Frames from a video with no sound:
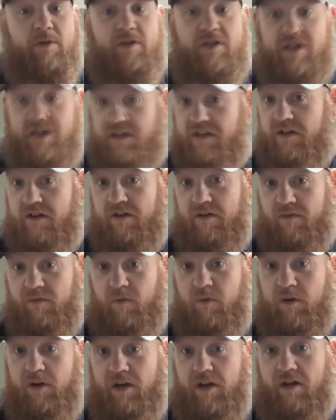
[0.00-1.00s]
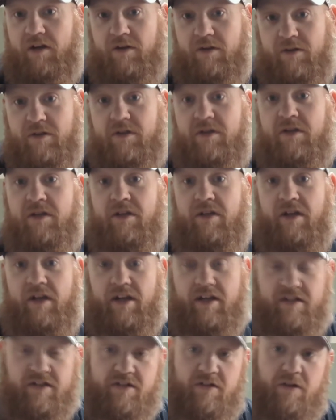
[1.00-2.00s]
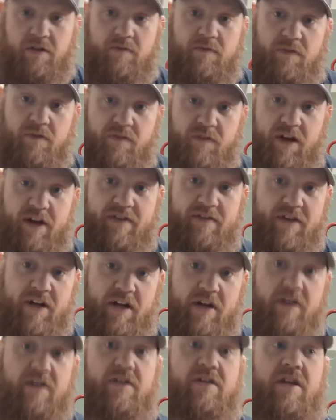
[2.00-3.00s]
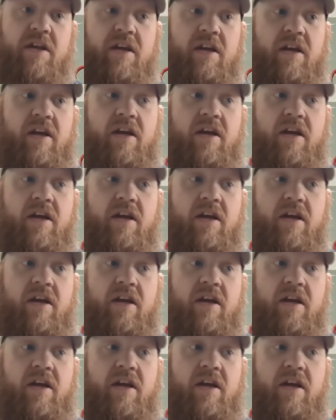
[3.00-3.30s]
or $640 installed for 5 tires